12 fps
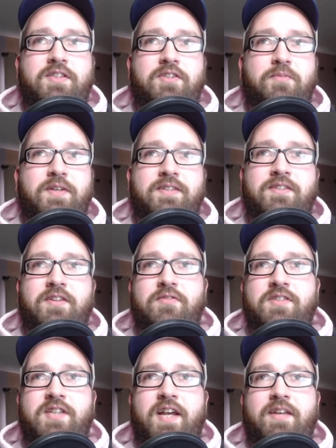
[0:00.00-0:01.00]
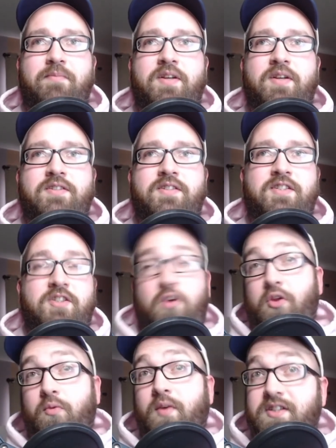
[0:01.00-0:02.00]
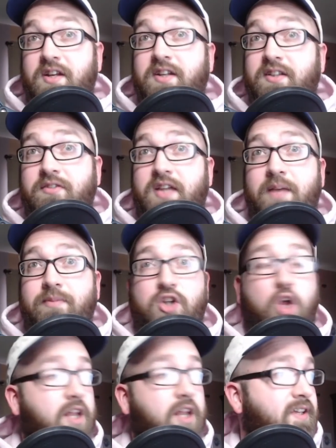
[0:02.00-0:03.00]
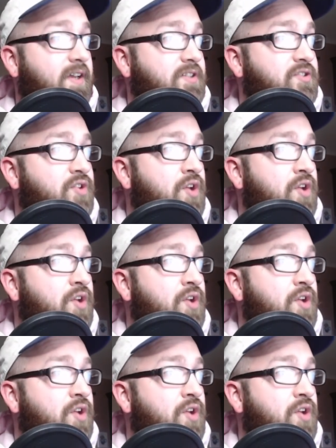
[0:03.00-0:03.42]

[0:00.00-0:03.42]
picks to go second because it's the only way he's going to deal damage at all, I guess.